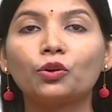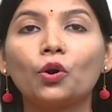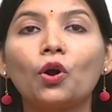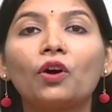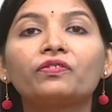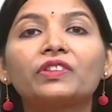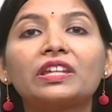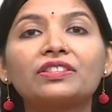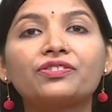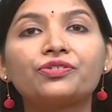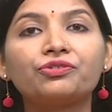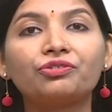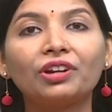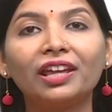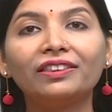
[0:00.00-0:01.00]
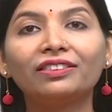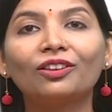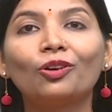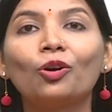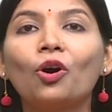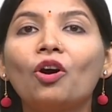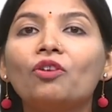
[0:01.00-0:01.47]
of the strength
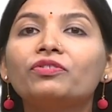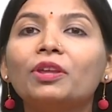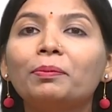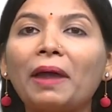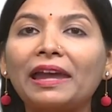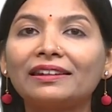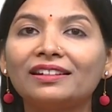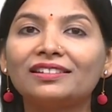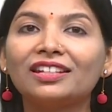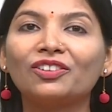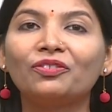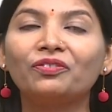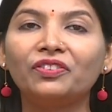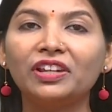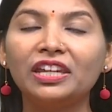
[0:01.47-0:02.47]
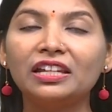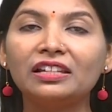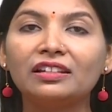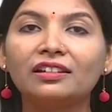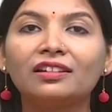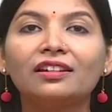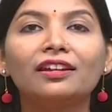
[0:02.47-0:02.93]
of the magnetic field
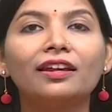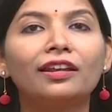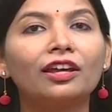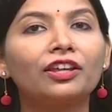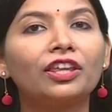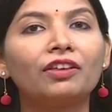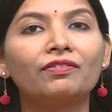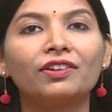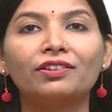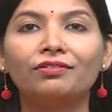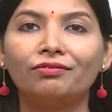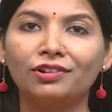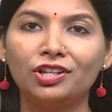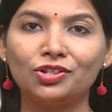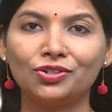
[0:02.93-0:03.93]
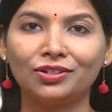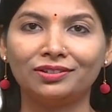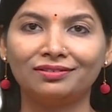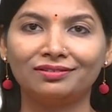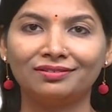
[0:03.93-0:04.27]
in a given region.